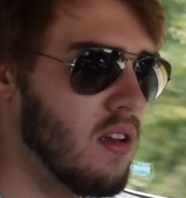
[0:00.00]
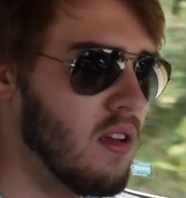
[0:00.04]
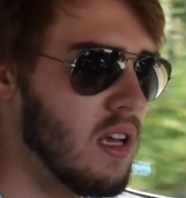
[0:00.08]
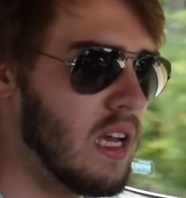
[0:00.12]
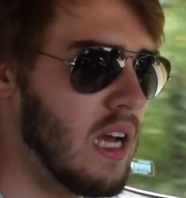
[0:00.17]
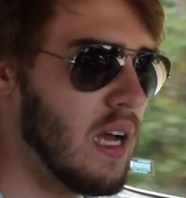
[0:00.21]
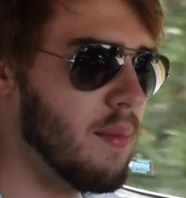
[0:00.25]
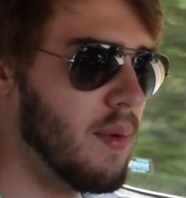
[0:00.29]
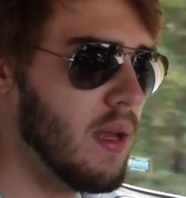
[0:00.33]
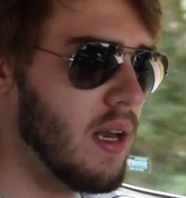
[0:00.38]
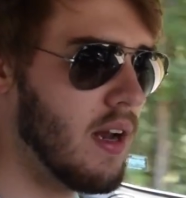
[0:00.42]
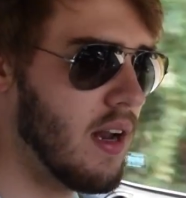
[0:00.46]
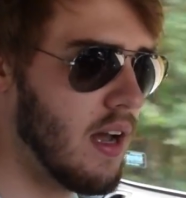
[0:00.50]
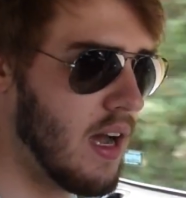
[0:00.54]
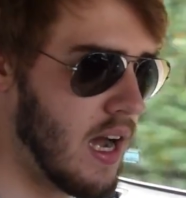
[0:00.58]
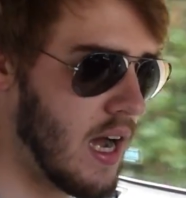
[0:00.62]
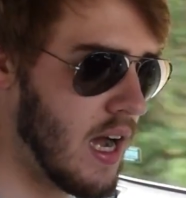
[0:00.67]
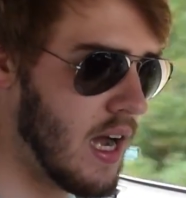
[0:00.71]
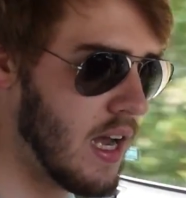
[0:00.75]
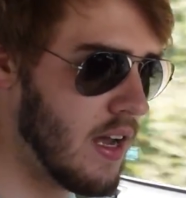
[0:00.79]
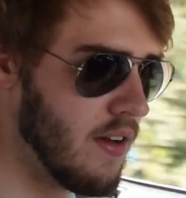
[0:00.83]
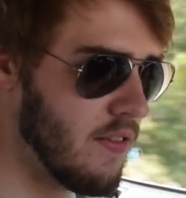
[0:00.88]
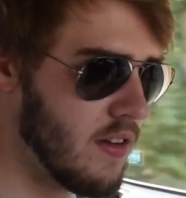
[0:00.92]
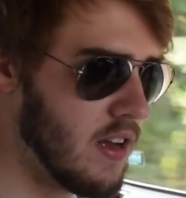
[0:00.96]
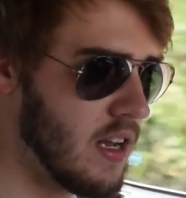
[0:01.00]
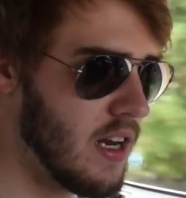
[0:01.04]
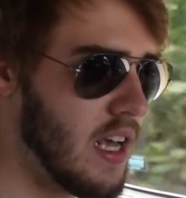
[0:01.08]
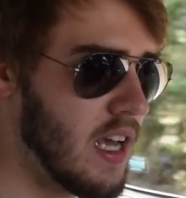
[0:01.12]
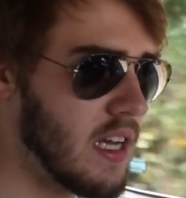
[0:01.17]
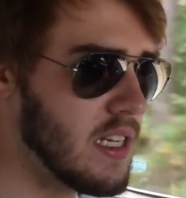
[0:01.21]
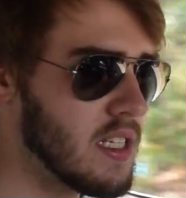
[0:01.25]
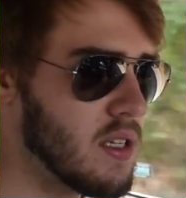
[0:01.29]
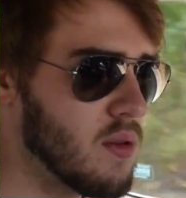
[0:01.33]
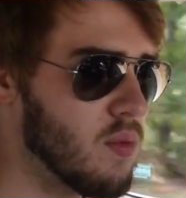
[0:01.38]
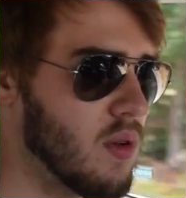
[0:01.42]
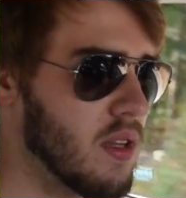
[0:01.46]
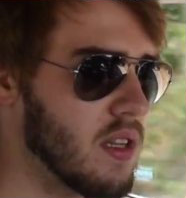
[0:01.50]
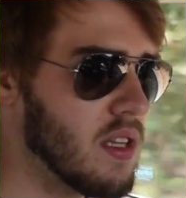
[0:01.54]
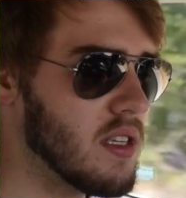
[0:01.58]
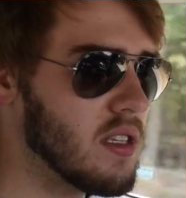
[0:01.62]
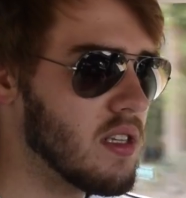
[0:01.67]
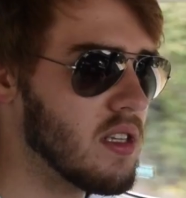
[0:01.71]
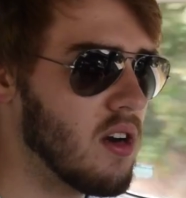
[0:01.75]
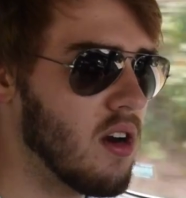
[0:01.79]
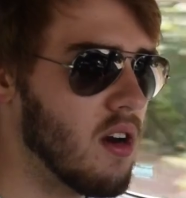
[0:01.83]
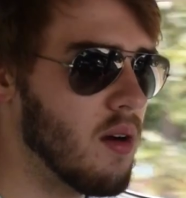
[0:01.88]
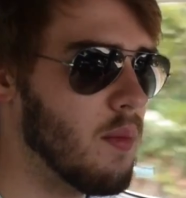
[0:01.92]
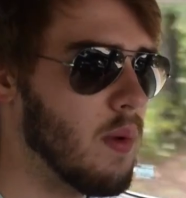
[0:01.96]
I mean, I have connected with this
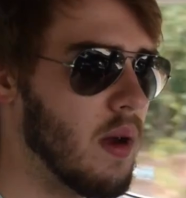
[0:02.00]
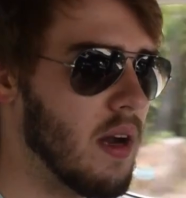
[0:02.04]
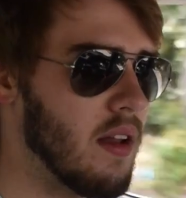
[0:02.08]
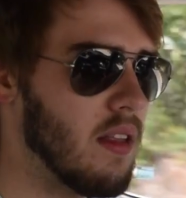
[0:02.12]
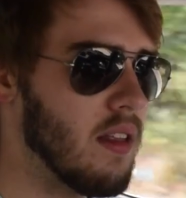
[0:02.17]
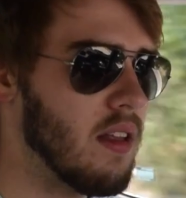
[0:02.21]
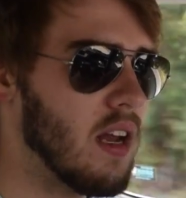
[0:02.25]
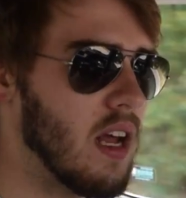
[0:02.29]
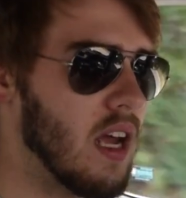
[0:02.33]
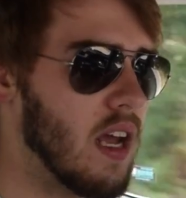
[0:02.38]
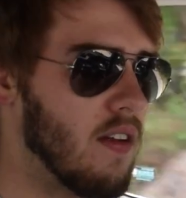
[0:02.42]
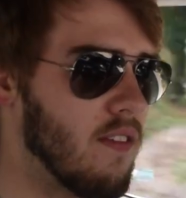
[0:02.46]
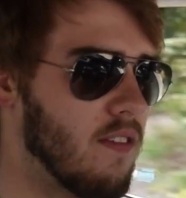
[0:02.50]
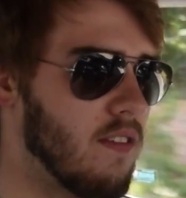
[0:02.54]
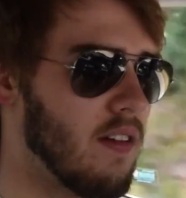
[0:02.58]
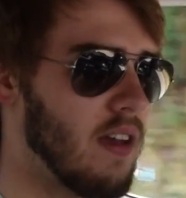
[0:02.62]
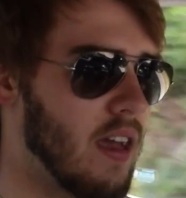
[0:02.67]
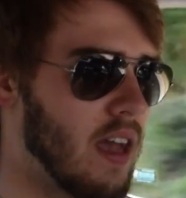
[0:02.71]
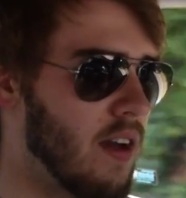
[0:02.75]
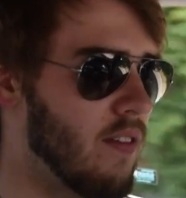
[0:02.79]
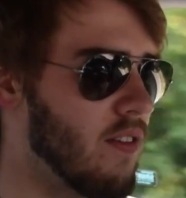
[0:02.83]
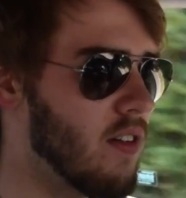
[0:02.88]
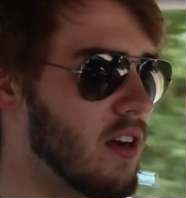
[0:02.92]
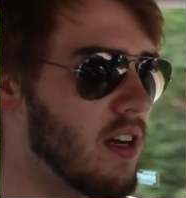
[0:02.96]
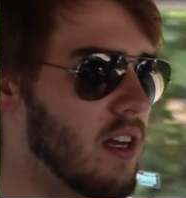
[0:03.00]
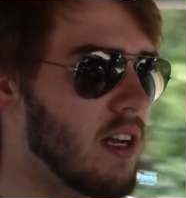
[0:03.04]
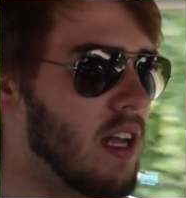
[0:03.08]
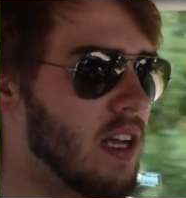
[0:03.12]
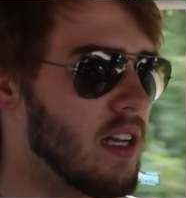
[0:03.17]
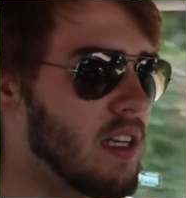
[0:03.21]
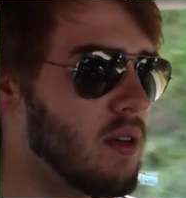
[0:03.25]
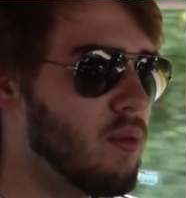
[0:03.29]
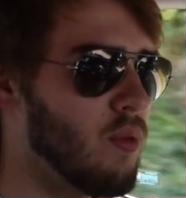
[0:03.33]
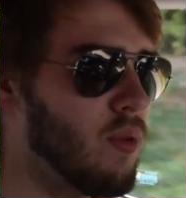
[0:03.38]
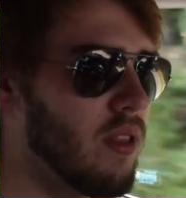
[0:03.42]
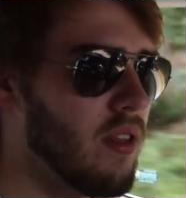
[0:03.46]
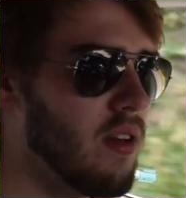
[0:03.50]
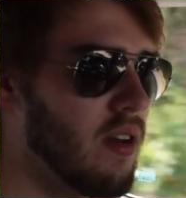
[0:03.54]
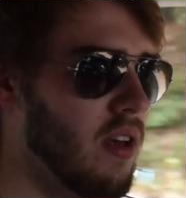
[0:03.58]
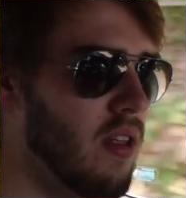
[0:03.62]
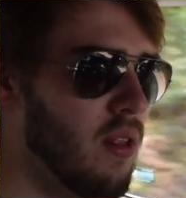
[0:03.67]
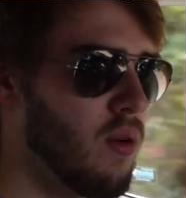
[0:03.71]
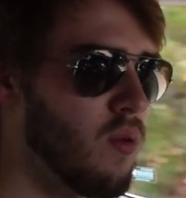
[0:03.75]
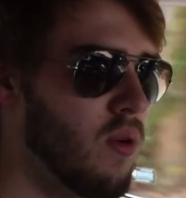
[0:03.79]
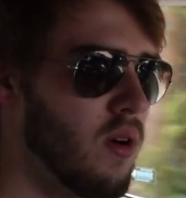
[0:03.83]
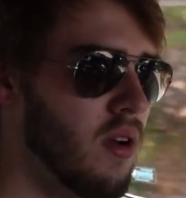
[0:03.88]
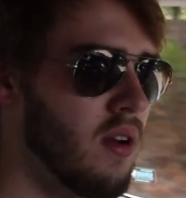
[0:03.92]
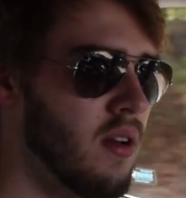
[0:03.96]
car better than I've ever connected with
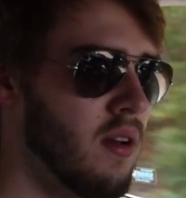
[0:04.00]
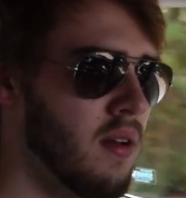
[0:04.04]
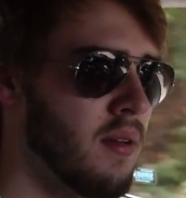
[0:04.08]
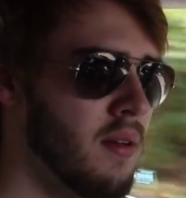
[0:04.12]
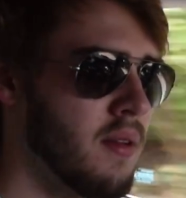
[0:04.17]
another one.